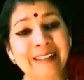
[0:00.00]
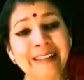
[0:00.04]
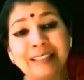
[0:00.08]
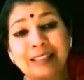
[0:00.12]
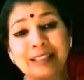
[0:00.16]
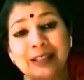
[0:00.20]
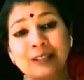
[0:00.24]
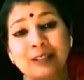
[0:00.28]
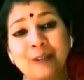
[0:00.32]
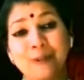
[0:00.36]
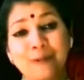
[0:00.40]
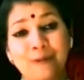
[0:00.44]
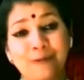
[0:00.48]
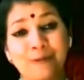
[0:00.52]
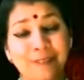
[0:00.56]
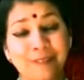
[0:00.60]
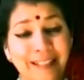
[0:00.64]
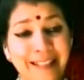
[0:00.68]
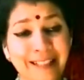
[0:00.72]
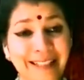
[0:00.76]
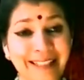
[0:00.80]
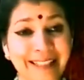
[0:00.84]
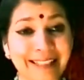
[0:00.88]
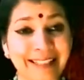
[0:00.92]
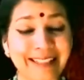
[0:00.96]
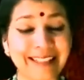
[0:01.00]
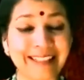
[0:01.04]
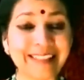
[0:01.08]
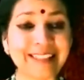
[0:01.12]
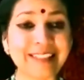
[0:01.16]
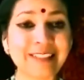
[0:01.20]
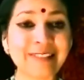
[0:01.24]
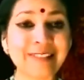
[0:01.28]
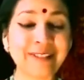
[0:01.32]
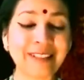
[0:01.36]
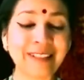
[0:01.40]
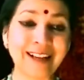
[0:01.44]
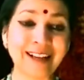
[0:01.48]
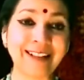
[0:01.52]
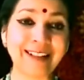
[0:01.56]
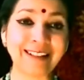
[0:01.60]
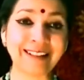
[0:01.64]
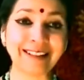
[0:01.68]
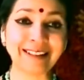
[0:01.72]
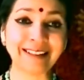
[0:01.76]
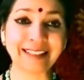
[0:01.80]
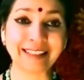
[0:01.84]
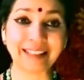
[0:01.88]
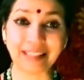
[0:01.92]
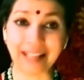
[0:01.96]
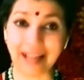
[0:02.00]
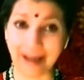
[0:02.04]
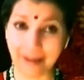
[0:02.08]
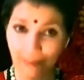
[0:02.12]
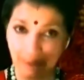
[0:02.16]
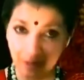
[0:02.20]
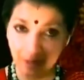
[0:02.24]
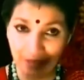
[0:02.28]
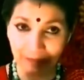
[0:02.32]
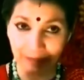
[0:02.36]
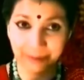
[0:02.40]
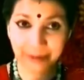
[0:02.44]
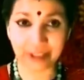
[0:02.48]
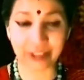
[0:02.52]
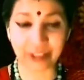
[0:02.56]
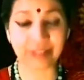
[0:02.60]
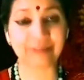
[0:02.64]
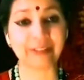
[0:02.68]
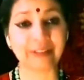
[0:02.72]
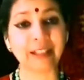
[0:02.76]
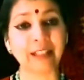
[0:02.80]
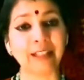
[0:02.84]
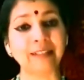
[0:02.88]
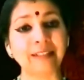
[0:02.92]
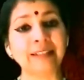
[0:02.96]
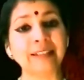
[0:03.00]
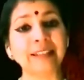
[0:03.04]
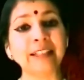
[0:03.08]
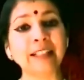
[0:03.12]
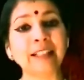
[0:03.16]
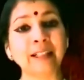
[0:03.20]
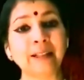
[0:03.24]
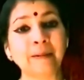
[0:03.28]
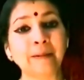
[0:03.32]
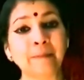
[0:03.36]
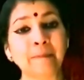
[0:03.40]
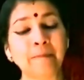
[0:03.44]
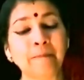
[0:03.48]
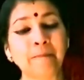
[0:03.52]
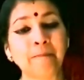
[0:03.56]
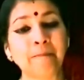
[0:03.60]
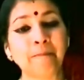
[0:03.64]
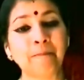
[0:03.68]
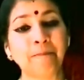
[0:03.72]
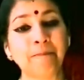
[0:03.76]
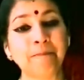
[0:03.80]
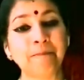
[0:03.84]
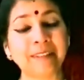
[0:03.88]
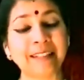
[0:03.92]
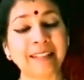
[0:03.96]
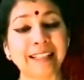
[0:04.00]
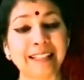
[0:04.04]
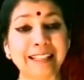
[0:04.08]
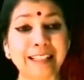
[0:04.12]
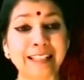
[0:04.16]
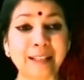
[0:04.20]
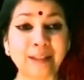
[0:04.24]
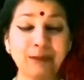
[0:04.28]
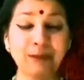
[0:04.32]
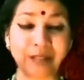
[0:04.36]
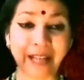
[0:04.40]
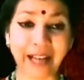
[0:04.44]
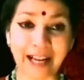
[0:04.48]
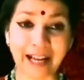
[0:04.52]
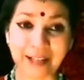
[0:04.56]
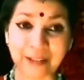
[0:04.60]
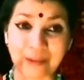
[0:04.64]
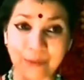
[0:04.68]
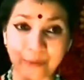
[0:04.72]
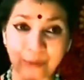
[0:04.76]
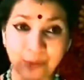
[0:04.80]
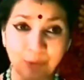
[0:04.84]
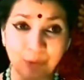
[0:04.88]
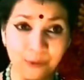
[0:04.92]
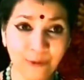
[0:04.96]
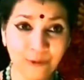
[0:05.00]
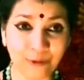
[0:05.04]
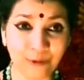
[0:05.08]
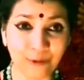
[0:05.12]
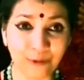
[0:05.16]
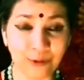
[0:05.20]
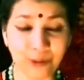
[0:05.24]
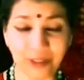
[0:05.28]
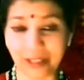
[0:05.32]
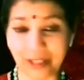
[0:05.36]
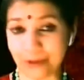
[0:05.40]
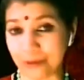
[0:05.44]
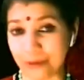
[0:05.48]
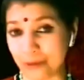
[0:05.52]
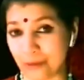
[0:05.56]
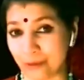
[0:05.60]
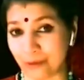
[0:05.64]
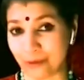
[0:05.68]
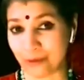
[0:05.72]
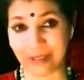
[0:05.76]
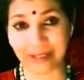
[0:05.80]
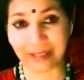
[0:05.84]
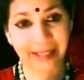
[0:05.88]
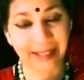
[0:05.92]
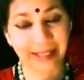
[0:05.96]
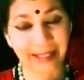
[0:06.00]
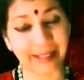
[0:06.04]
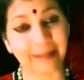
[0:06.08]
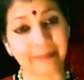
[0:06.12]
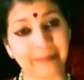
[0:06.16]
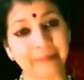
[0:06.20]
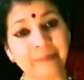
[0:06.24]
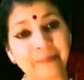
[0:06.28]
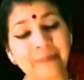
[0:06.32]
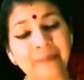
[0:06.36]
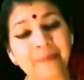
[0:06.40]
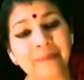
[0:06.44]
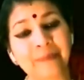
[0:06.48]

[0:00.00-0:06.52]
It's so funny that Shivaratri, it happened to be Shivaratri. He had no food the whole day,